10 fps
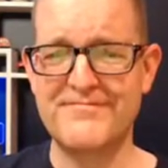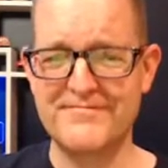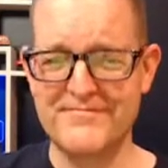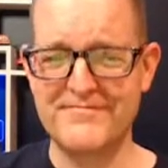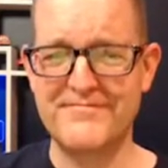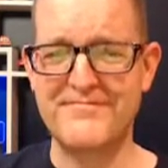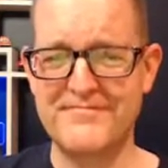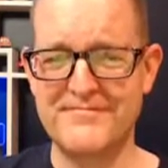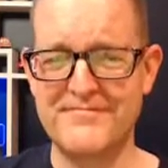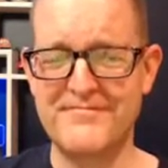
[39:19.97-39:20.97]

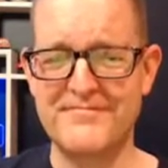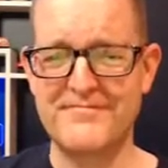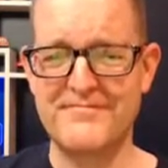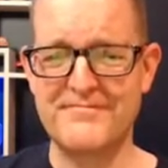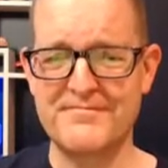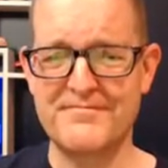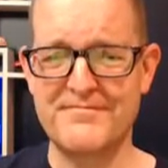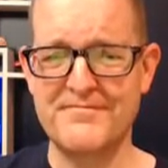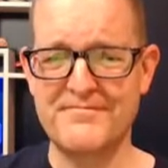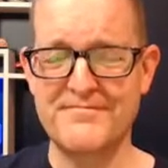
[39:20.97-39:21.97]

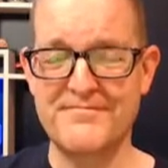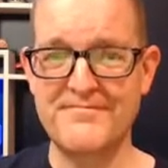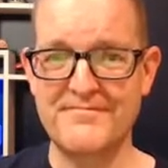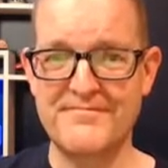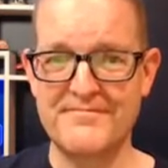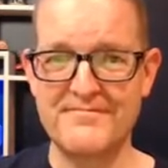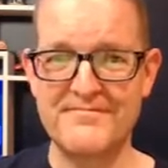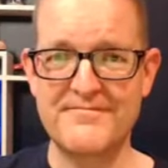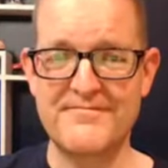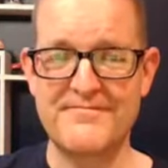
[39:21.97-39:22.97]

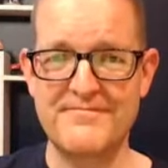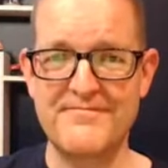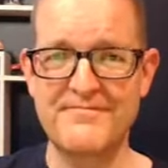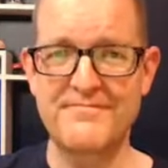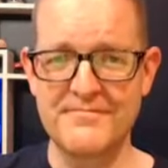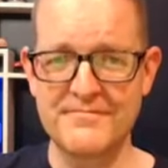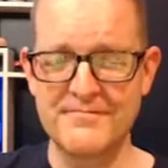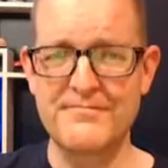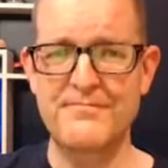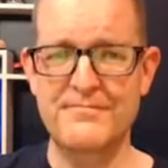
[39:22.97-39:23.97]

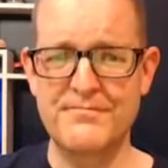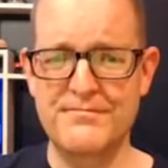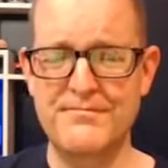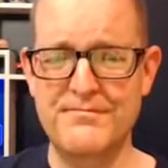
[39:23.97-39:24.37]
(silent)